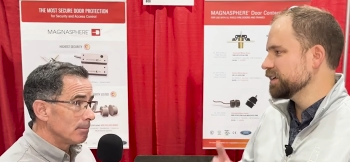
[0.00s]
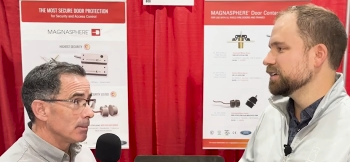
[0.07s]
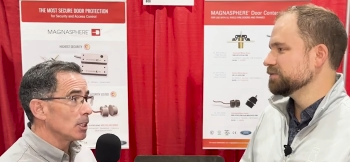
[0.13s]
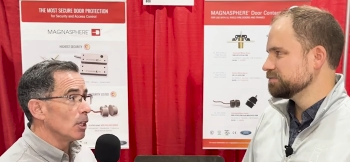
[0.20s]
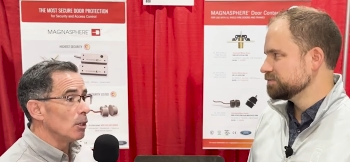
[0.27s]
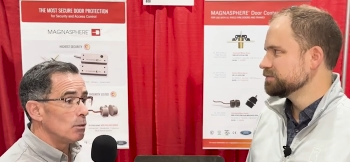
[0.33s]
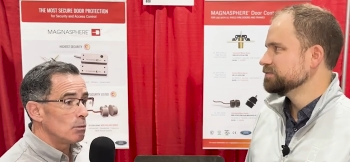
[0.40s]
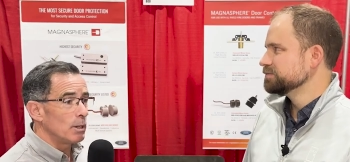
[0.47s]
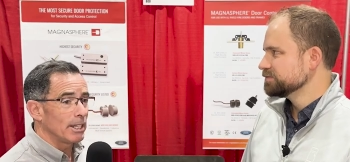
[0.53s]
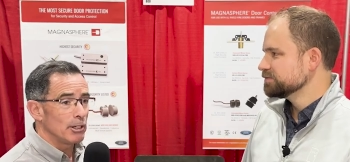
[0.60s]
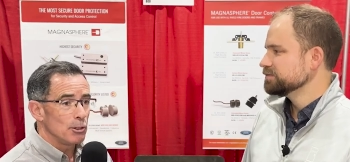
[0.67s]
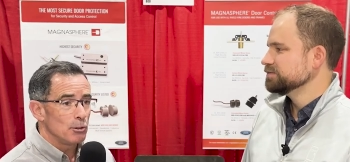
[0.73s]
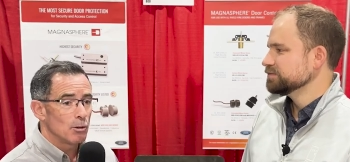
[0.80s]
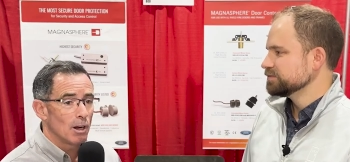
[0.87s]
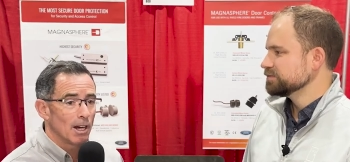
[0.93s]
Speaker 1: So when
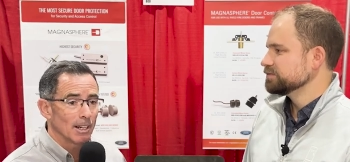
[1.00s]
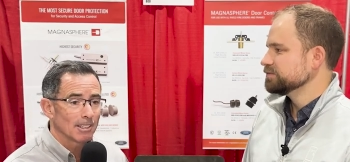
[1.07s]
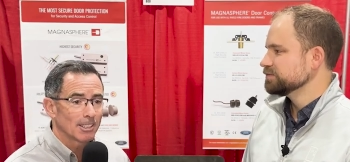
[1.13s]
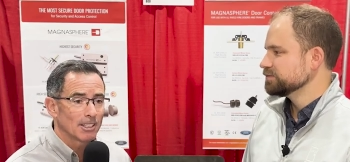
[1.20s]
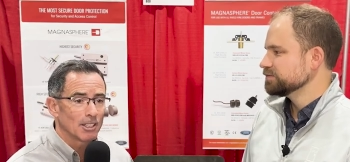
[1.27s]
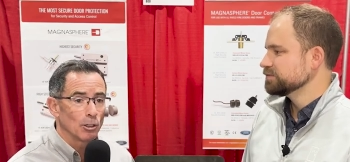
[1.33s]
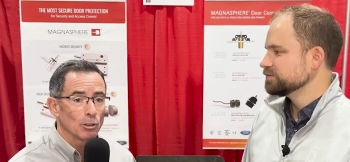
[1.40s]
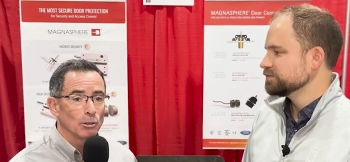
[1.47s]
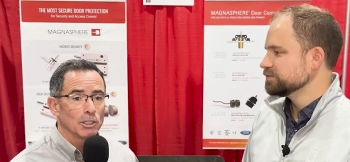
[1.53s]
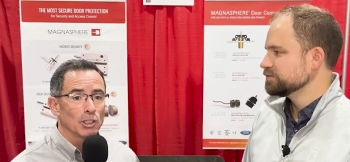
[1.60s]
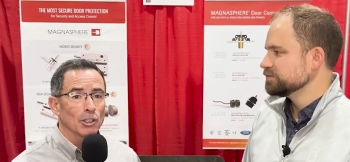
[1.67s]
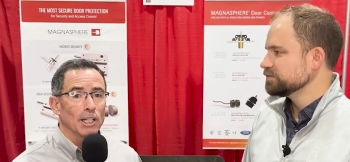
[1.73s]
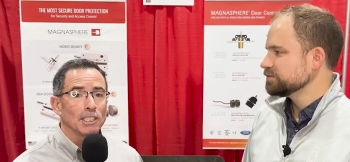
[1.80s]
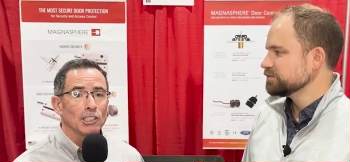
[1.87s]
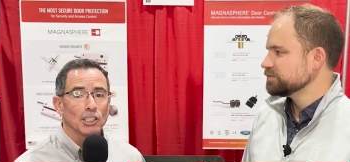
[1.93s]
you uh, go to a
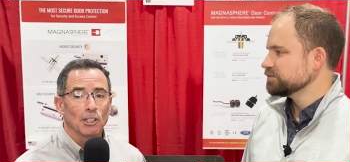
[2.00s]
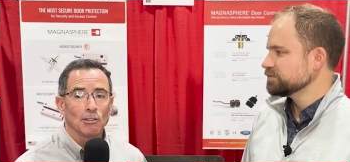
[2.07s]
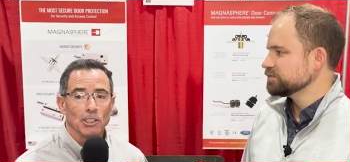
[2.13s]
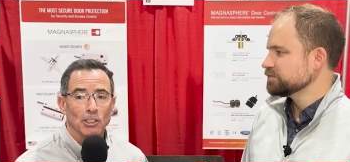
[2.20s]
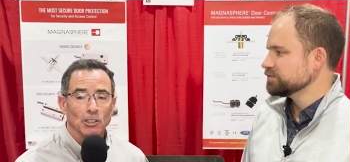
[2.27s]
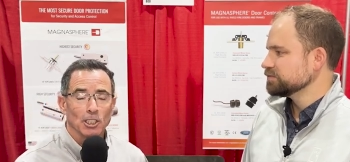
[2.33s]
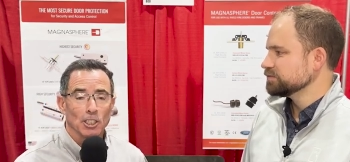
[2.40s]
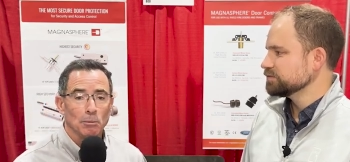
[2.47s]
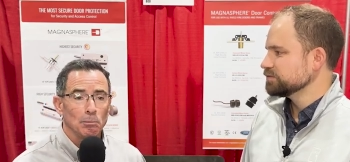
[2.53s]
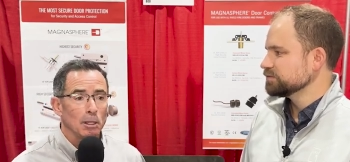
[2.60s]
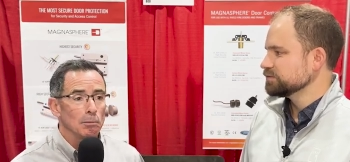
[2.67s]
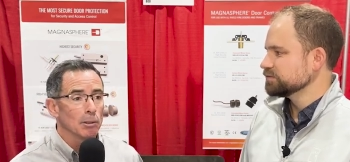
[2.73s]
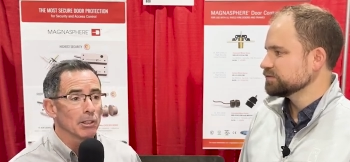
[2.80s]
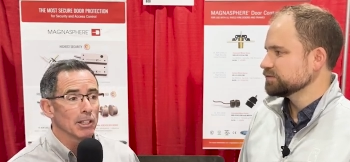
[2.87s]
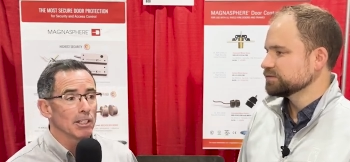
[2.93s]
trade show and you see
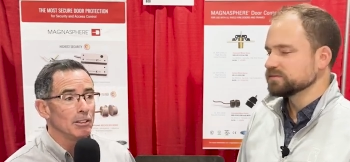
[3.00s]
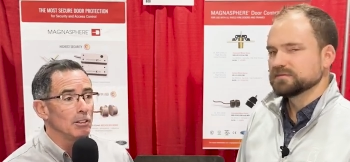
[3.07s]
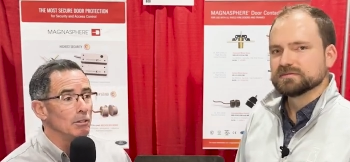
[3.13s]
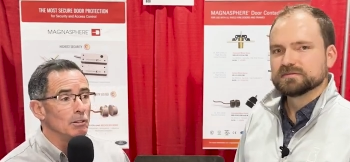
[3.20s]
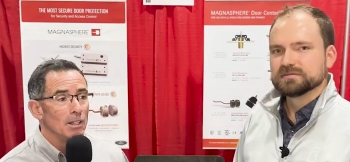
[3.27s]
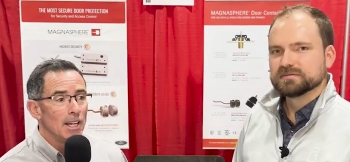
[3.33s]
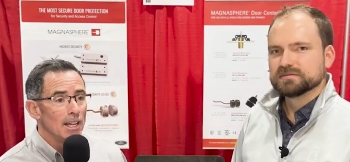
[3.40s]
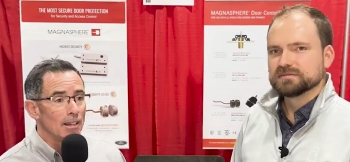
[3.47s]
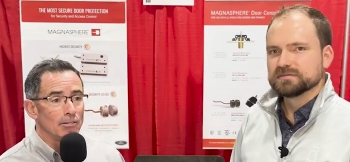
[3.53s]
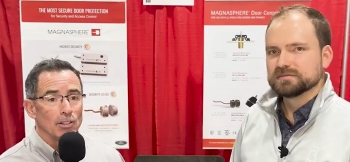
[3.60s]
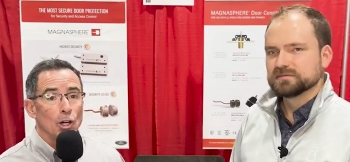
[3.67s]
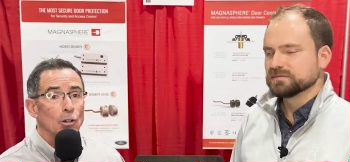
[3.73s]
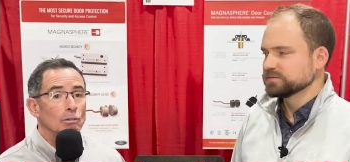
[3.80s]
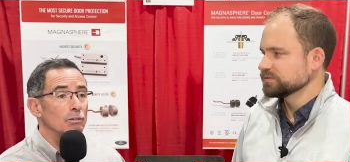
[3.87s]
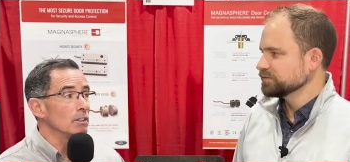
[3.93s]
people that you have
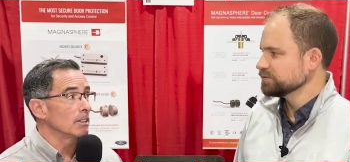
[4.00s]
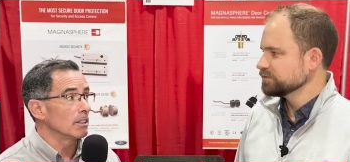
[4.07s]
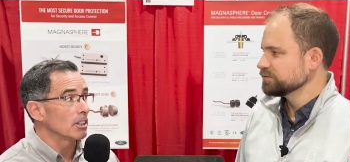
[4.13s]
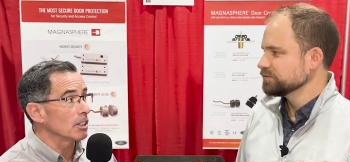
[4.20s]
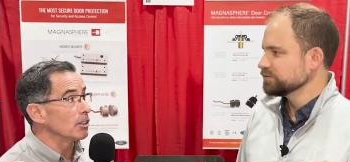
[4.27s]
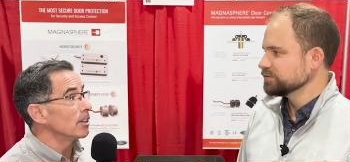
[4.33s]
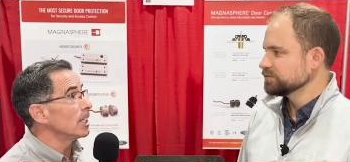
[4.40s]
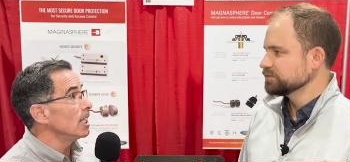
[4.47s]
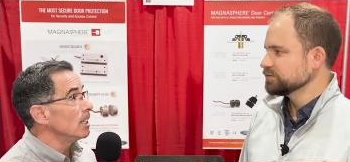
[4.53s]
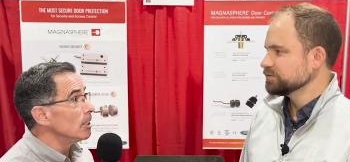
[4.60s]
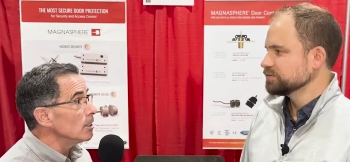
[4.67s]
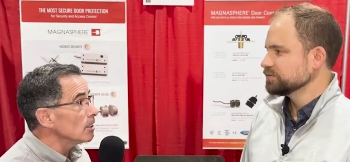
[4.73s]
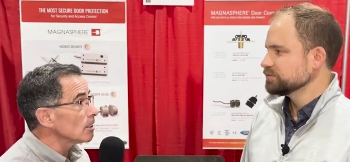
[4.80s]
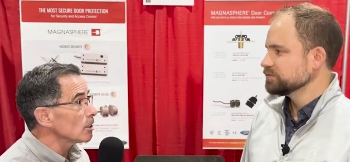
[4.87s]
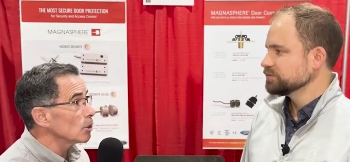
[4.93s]
known for 30
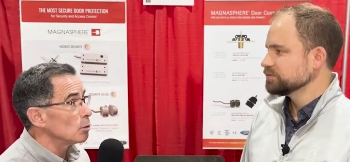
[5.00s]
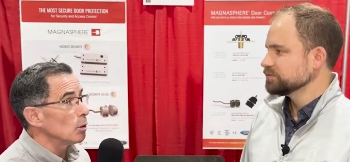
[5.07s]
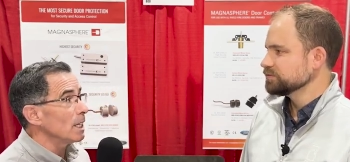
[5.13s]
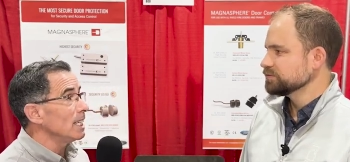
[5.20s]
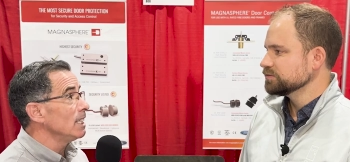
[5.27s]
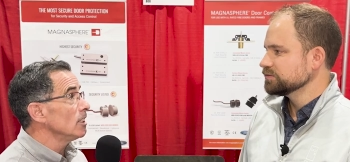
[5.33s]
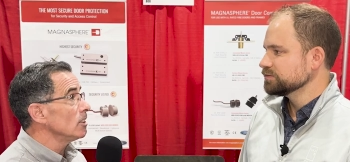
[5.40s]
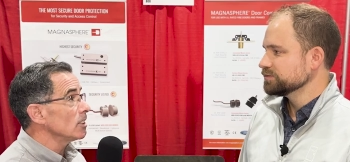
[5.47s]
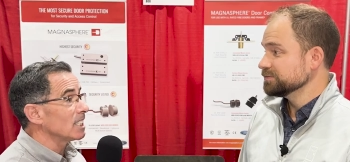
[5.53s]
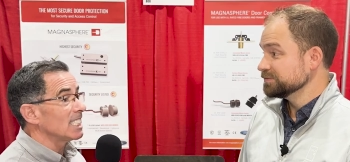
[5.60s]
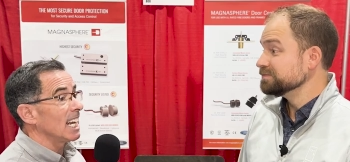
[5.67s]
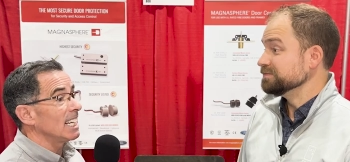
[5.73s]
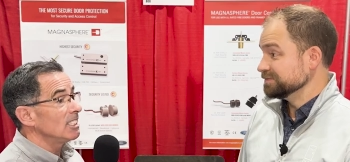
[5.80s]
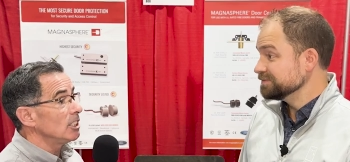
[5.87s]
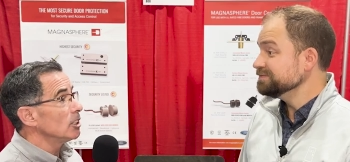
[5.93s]
years, 20 years,
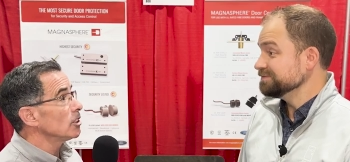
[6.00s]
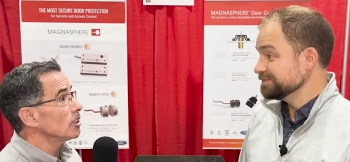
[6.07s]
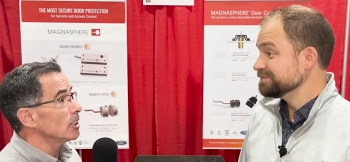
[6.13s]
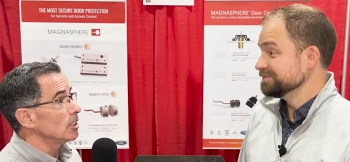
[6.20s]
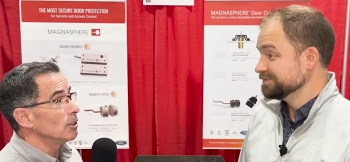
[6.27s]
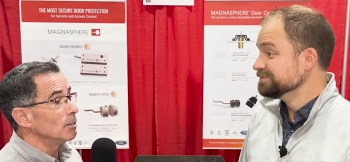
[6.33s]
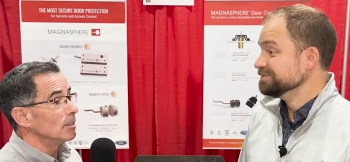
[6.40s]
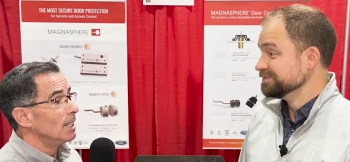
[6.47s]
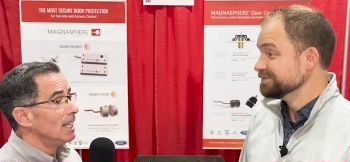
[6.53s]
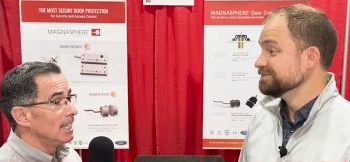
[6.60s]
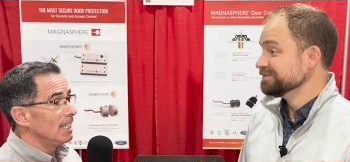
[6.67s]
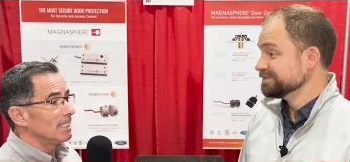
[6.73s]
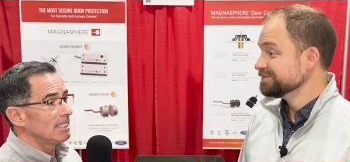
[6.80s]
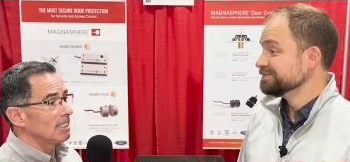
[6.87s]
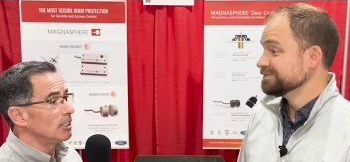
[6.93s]
10 years, and you
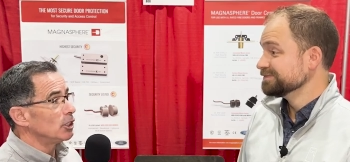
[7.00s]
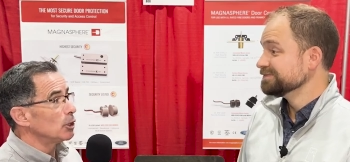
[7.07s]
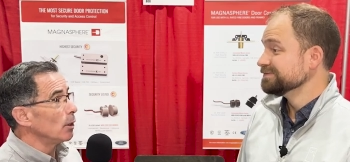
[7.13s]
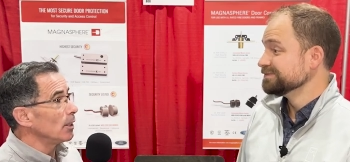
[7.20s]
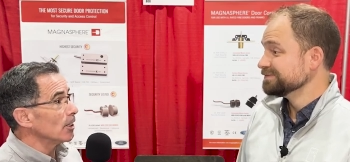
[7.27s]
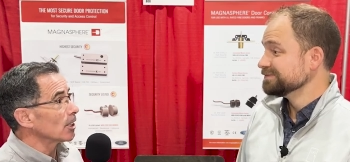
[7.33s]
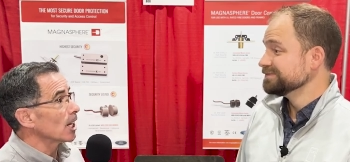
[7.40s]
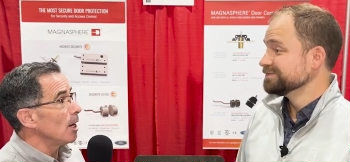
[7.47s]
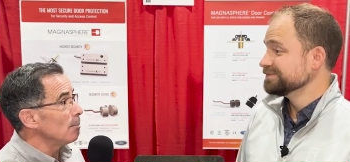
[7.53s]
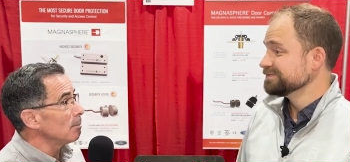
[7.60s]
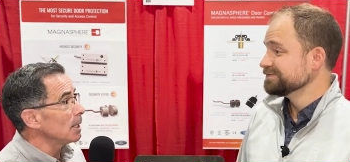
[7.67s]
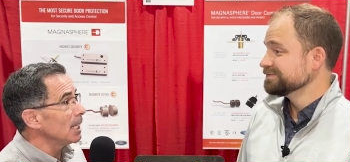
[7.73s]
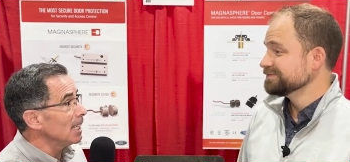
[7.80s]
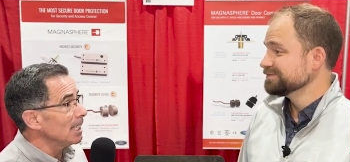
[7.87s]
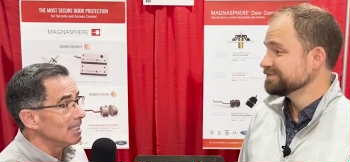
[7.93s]
enjoy their
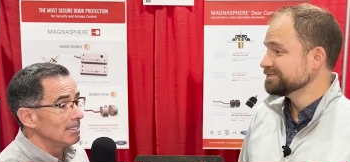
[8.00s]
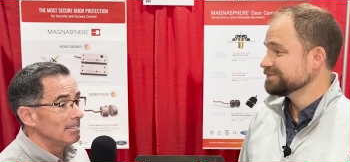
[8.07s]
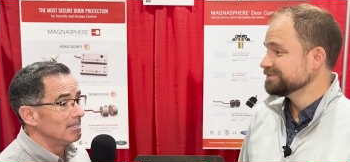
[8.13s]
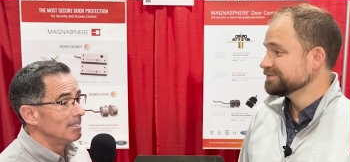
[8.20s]
company and